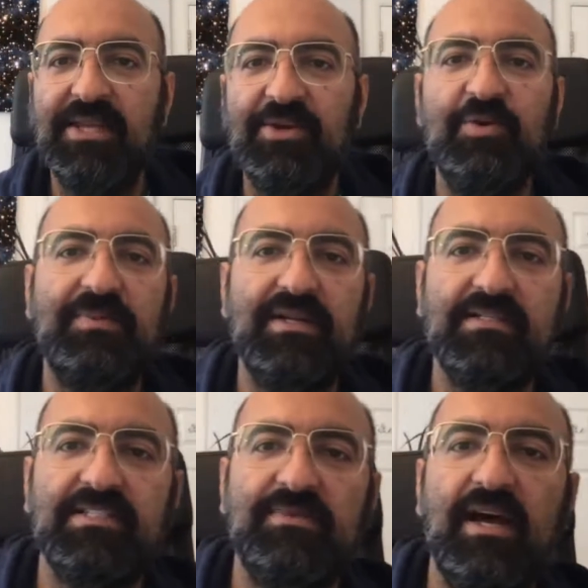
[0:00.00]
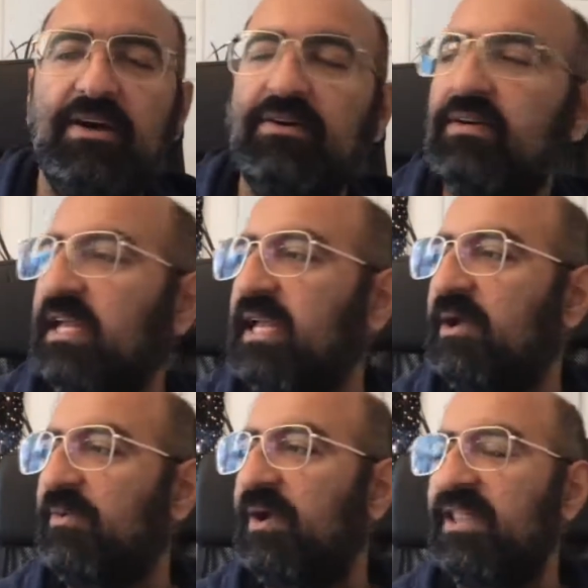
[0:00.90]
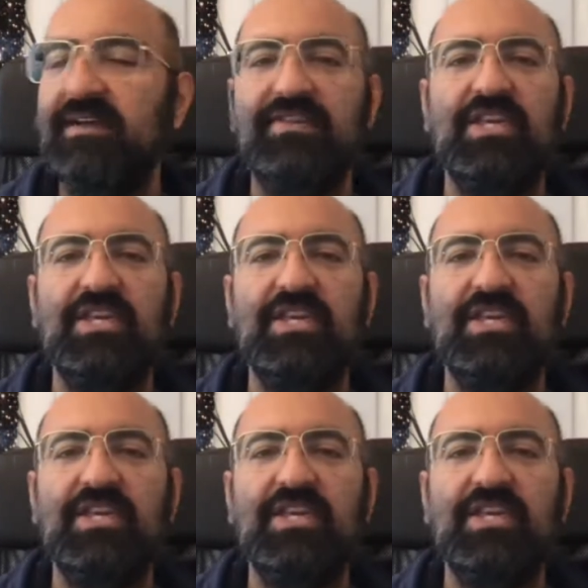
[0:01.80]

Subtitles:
corporates as well, where they have